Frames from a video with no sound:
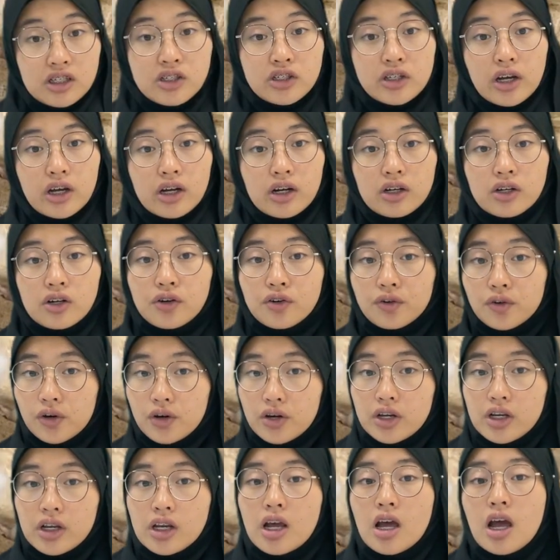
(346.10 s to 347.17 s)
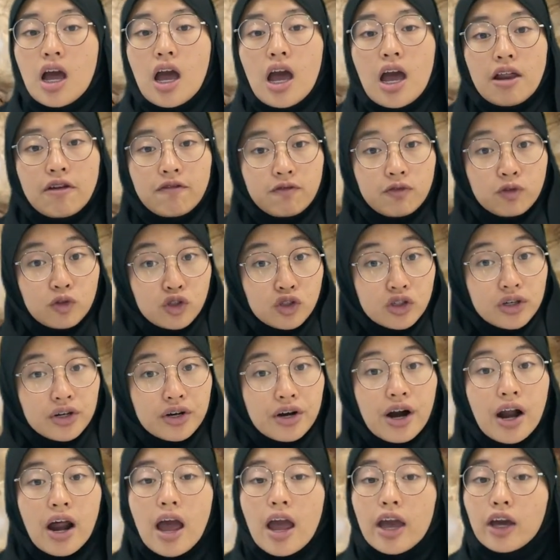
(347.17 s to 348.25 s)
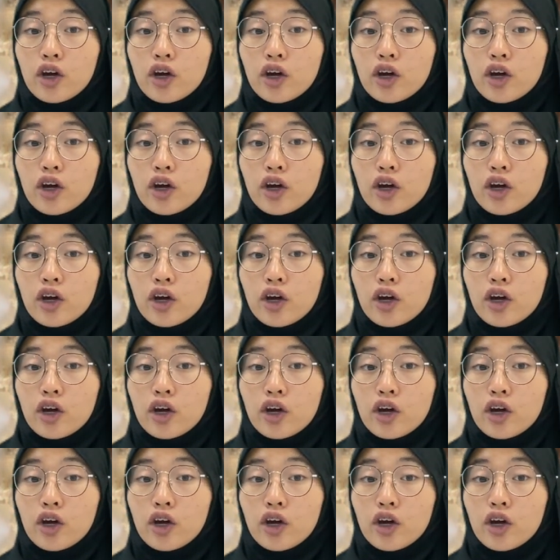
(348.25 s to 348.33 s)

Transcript: of its current and future